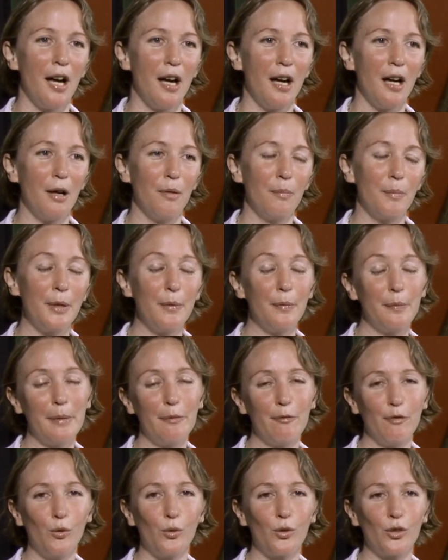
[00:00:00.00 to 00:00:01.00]
Uh, we've
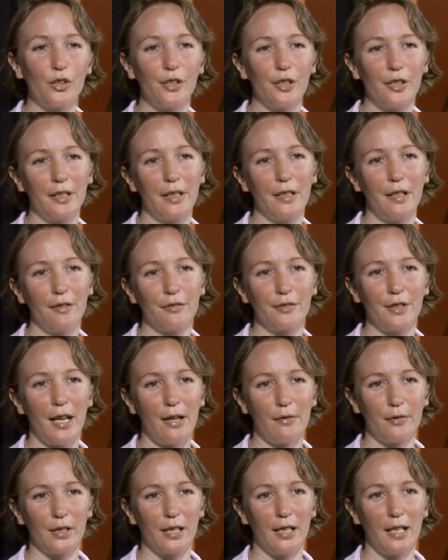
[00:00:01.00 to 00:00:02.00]
been fortunate enough to
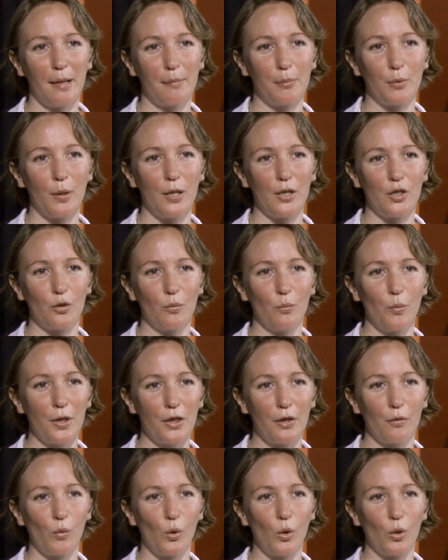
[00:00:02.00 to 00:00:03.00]
have a collaboration with
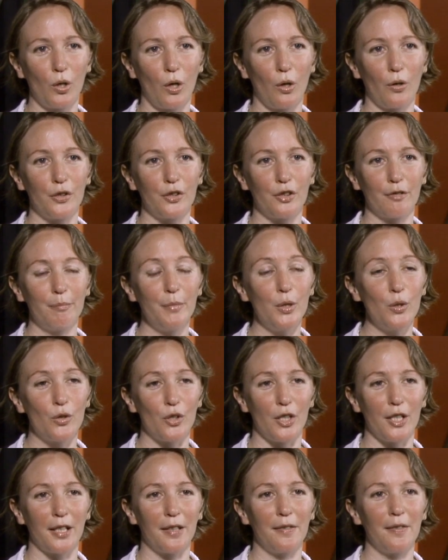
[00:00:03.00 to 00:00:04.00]
the Royal College of
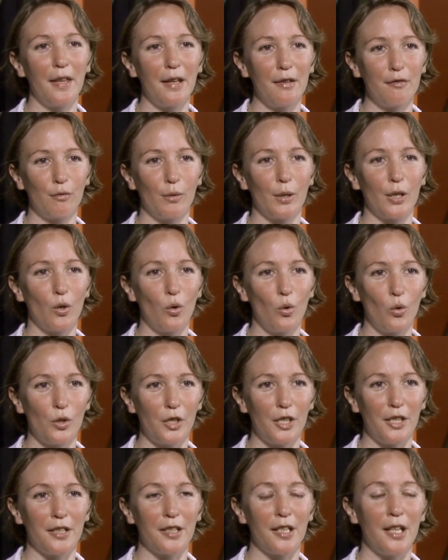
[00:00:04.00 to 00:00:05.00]
Music, and they've
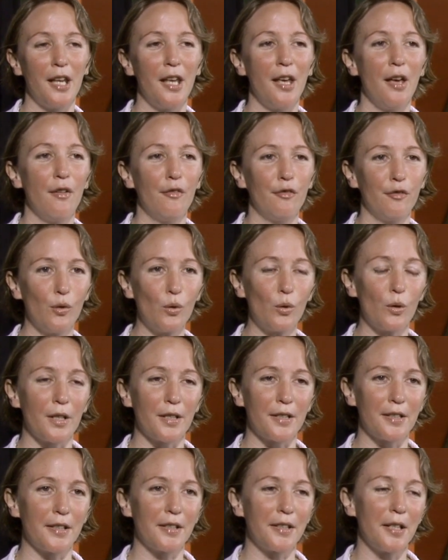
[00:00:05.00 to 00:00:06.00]
recorded for
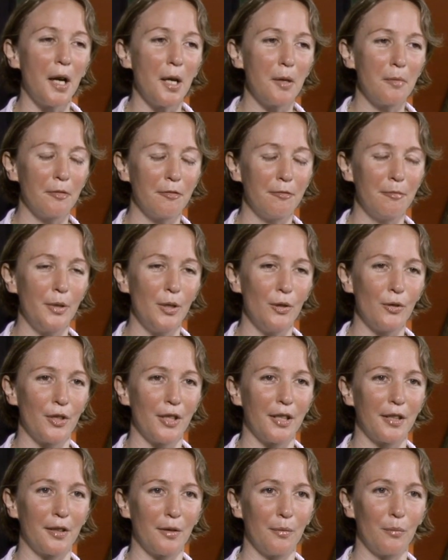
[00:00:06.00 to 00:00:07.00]
us the type of
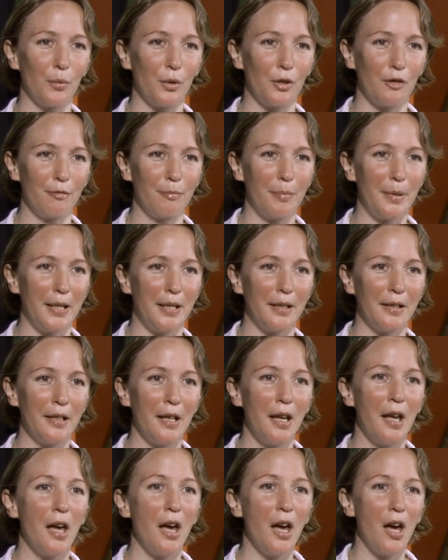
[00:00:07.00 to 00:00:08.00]
music that would have been
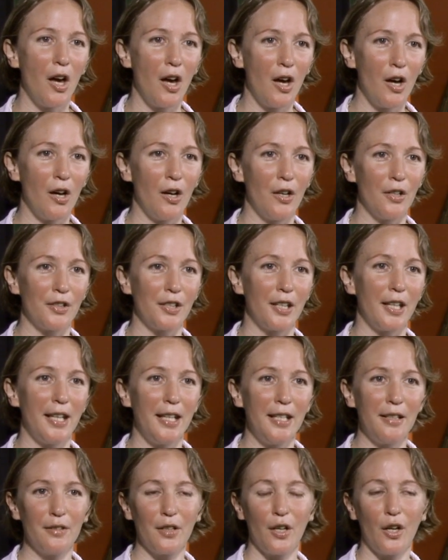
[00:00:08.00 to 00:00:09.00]
heard
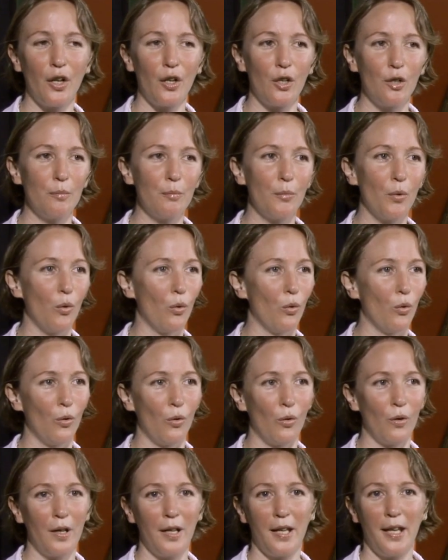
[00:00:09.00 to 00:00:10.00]
in the home
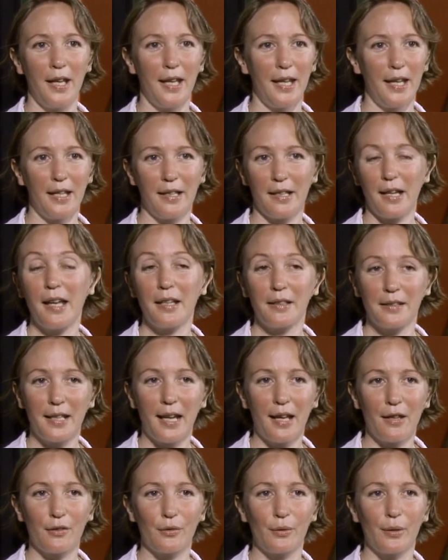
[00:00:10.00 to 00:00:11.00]
or uh, at
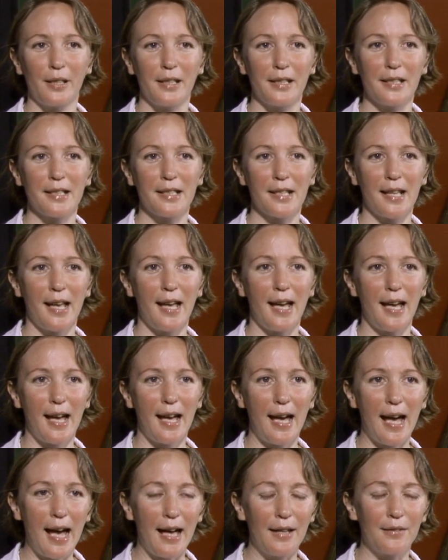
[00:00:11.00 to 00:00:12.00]
gatherings
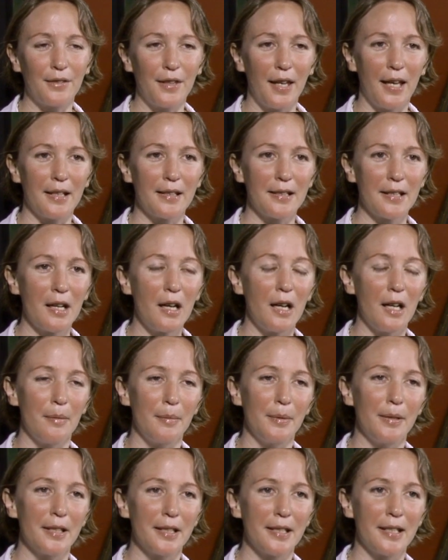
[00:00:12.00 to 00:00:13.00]
at that time
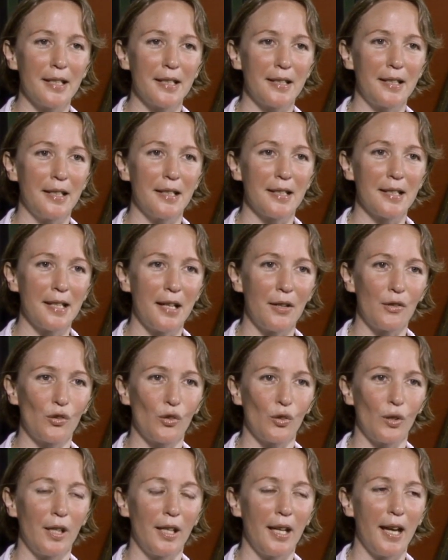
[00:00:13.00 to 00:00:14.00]
in the 16th
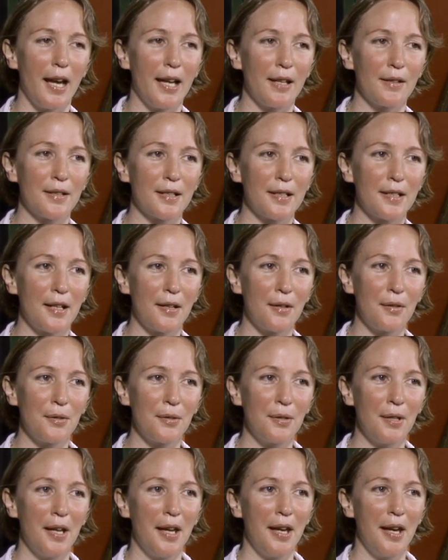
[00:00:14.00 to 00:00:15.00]
century. And so
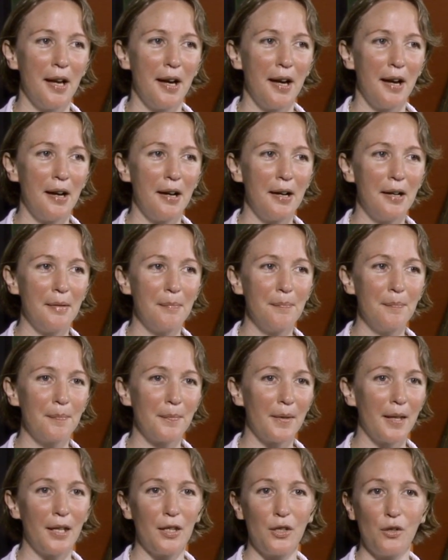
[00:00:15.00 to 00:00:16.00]
um,
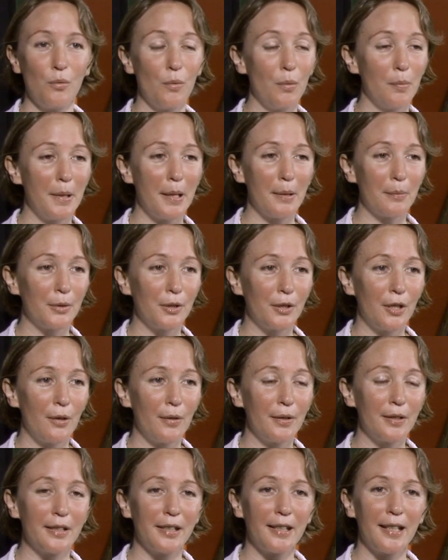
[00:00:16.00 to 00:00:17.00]
you will be able to go
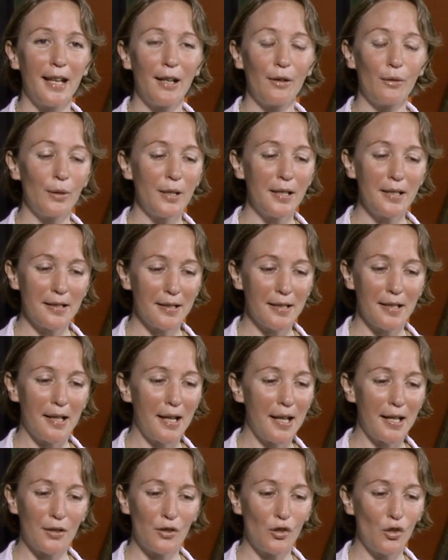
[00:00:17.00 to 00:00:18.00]
into the gallery,
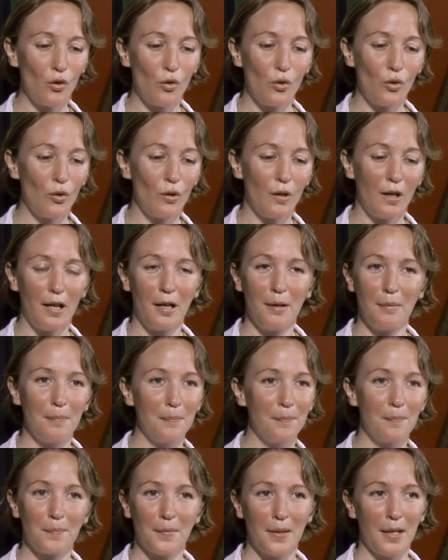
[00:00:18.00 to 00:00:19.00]
select your
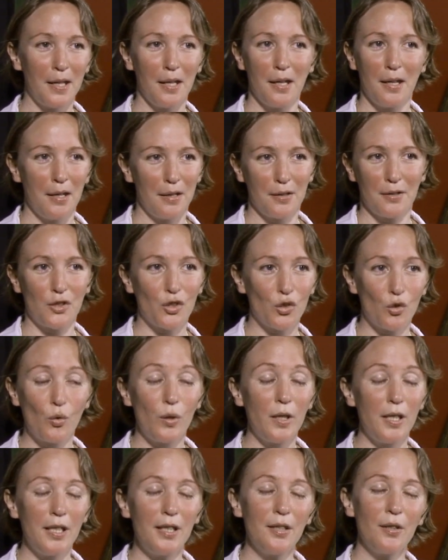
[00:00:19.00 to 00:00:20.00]
um,
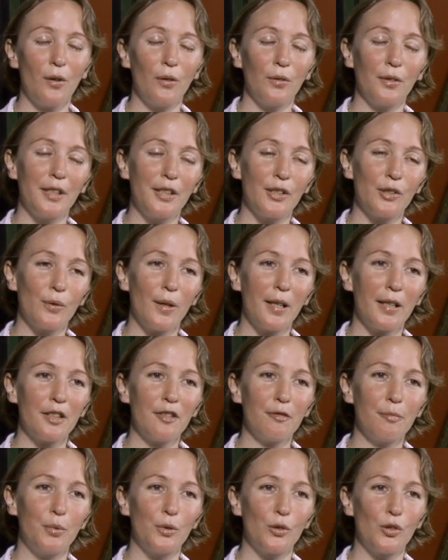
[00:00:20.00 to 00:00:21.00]
screen on the
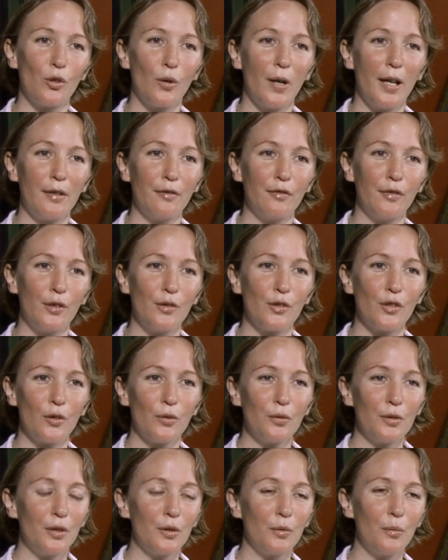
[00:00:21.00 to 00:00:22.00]
interactive, put your headphones
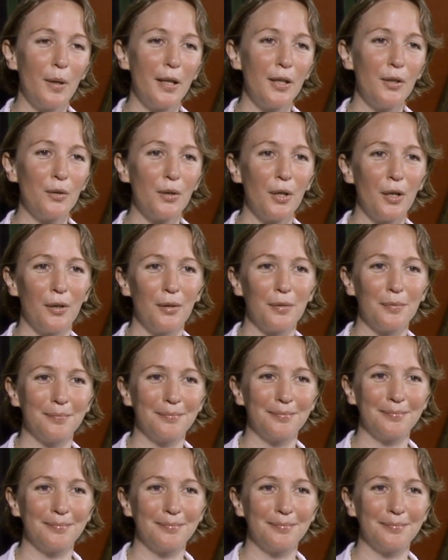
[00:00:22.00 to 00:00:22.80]
on, and away you go.